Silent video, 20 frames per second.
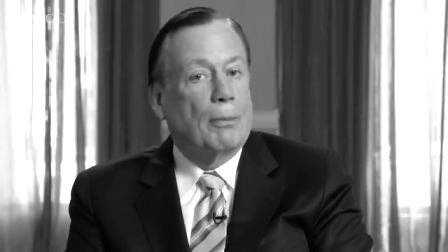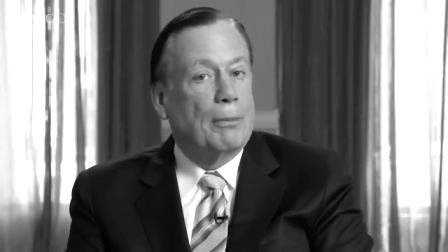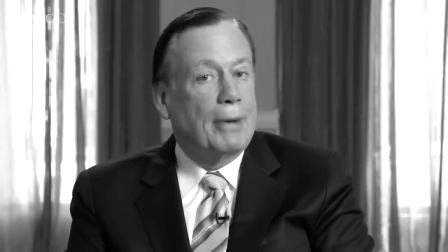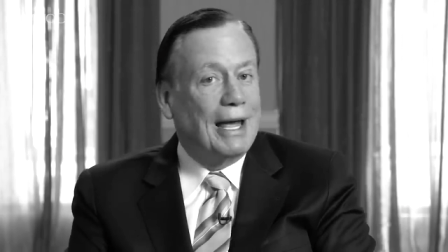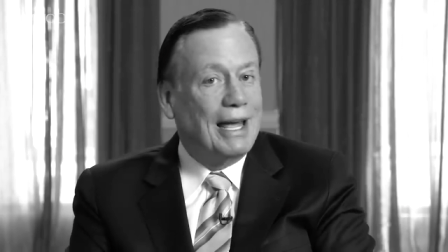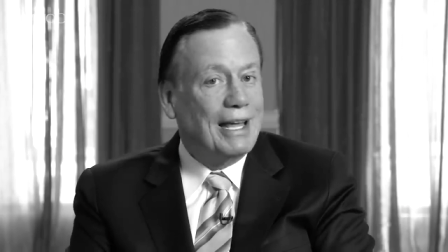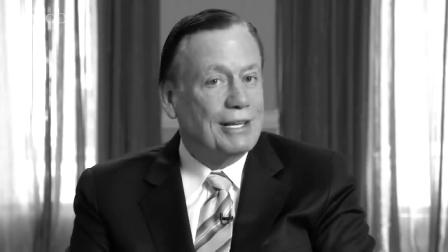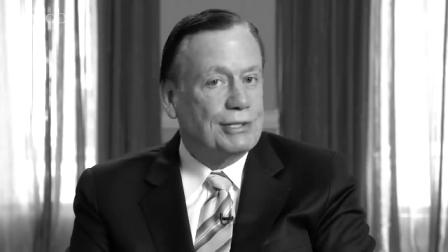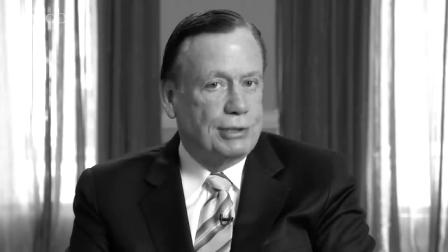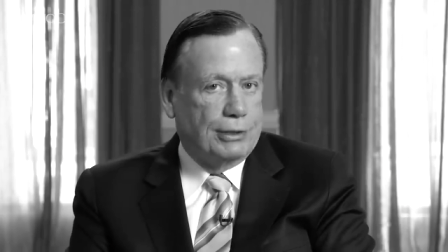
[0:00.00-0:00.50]

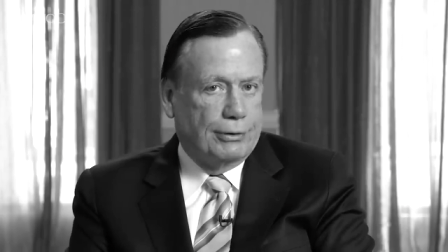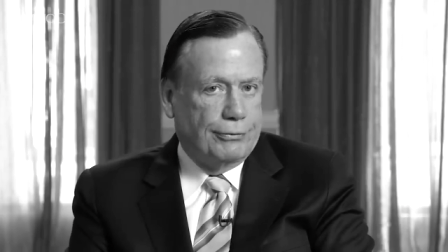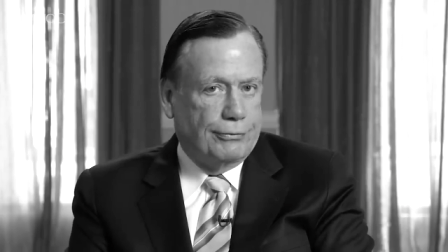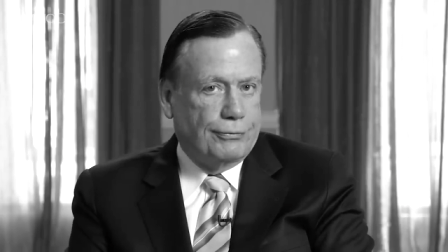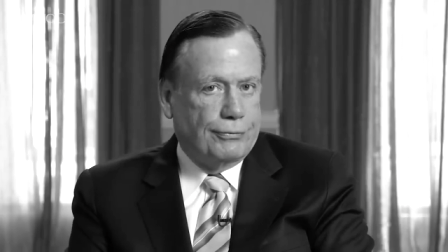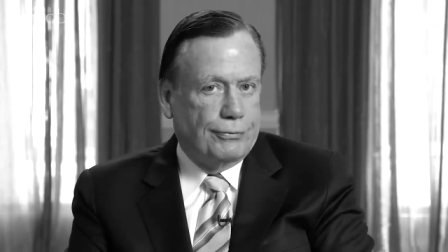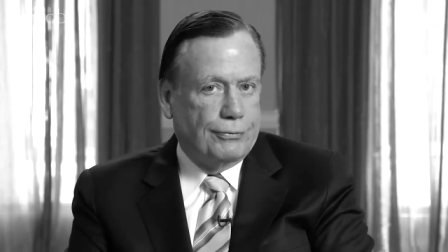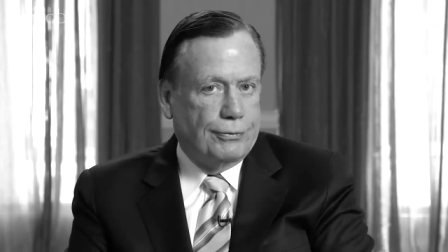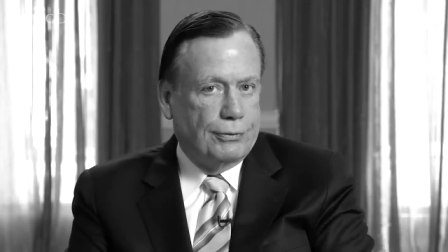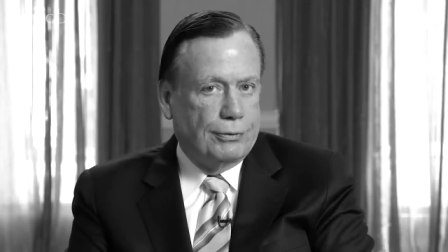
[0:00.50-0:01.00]

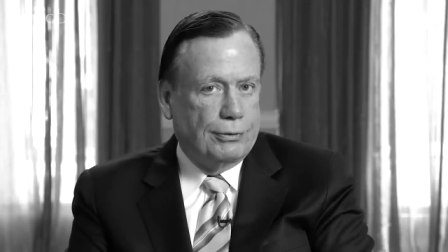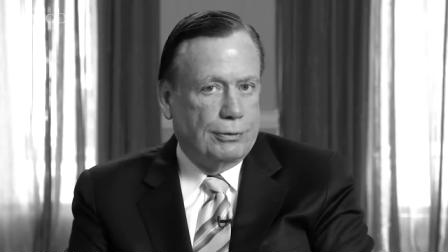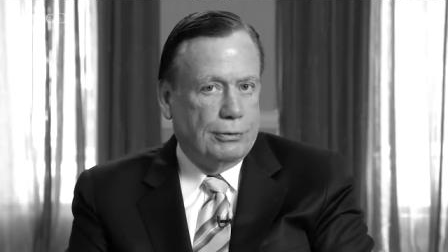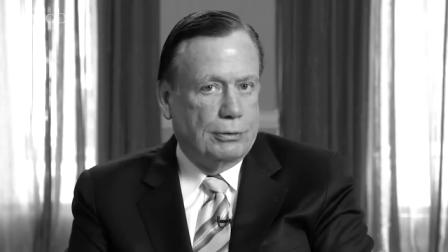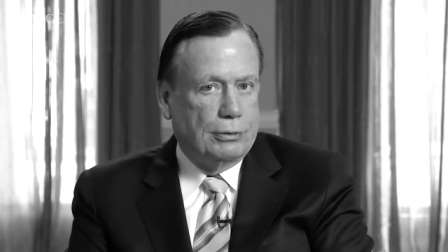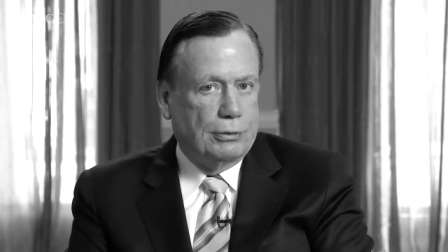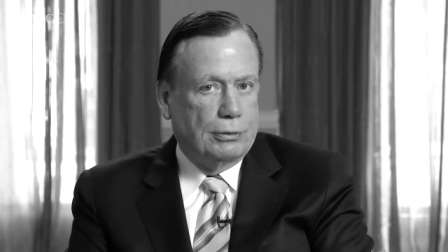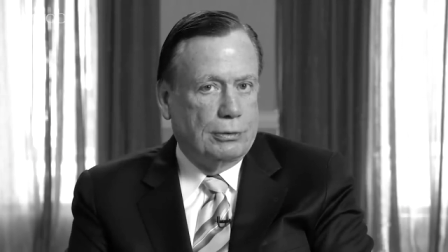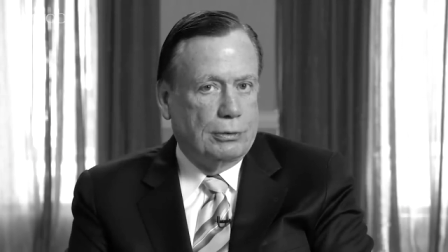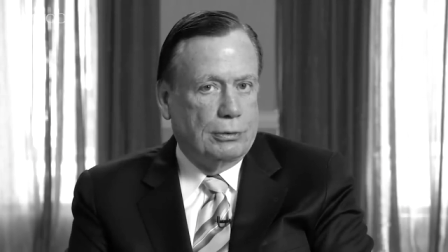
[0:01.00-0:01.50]
massive
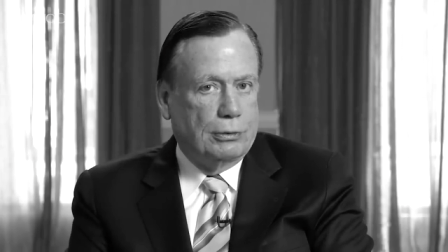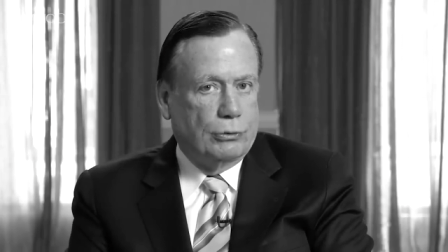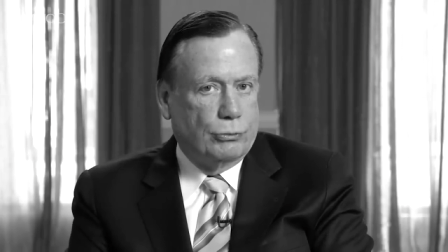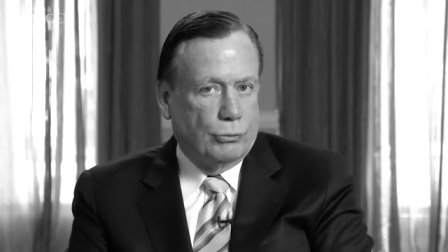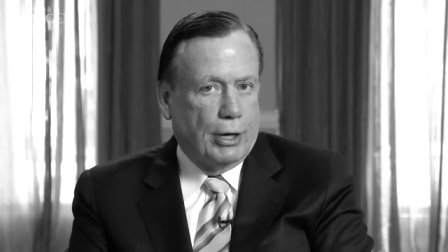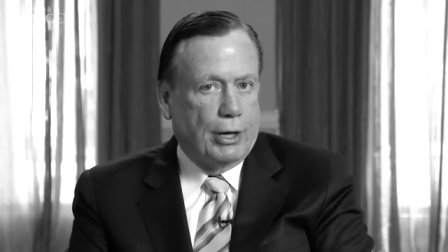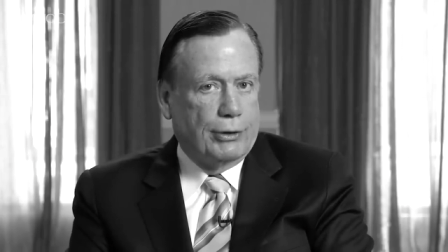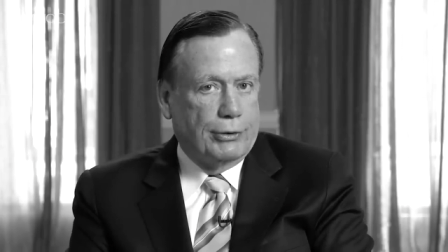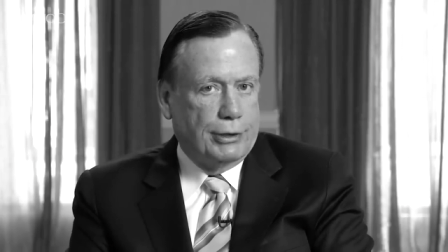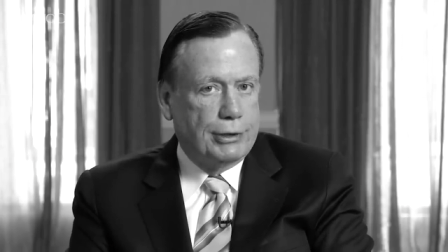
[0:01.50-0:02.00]

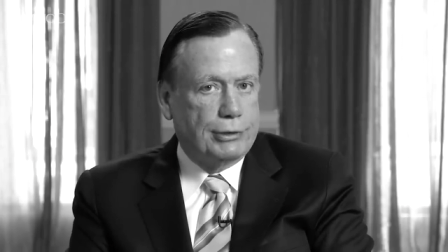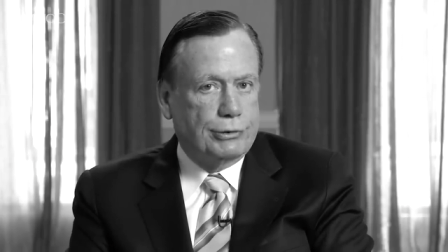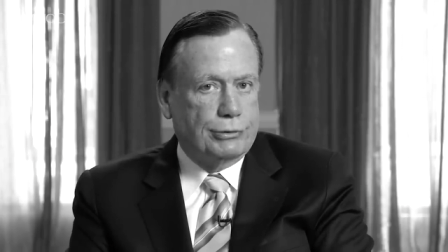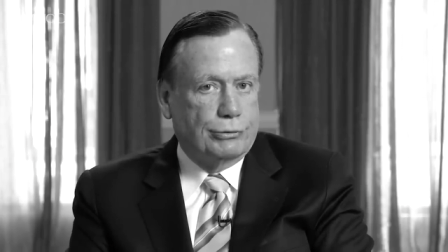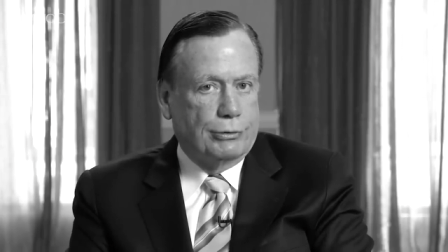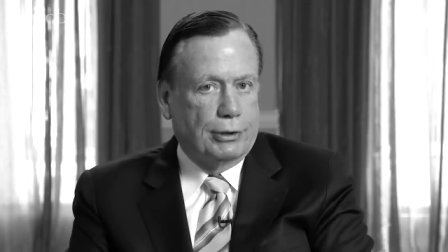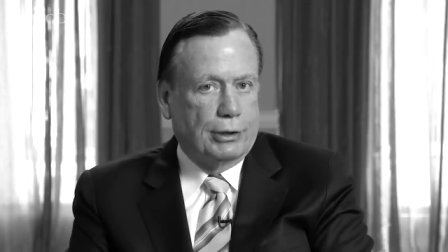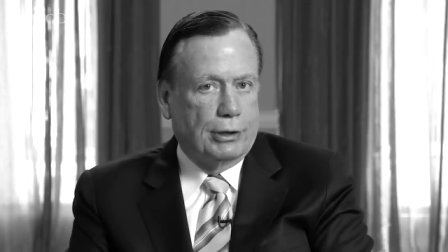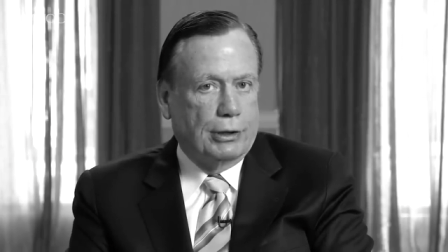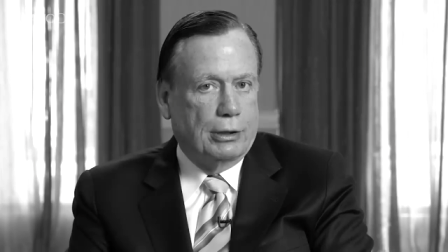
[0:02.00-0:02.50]
throughout
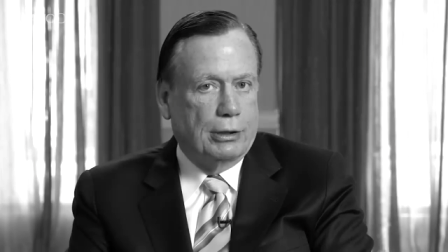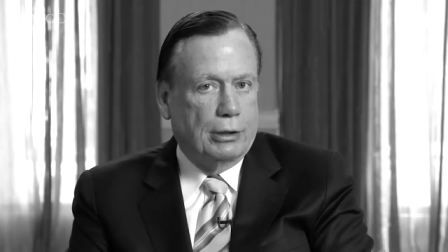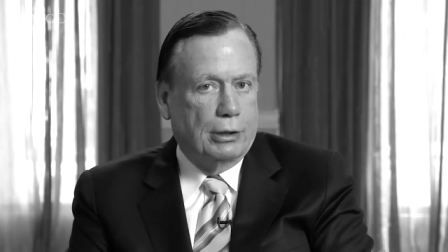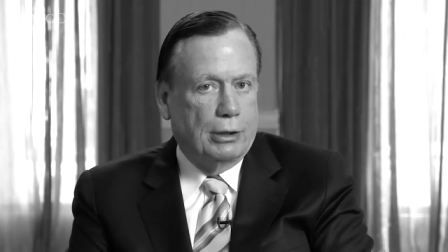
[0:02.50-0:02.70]
history,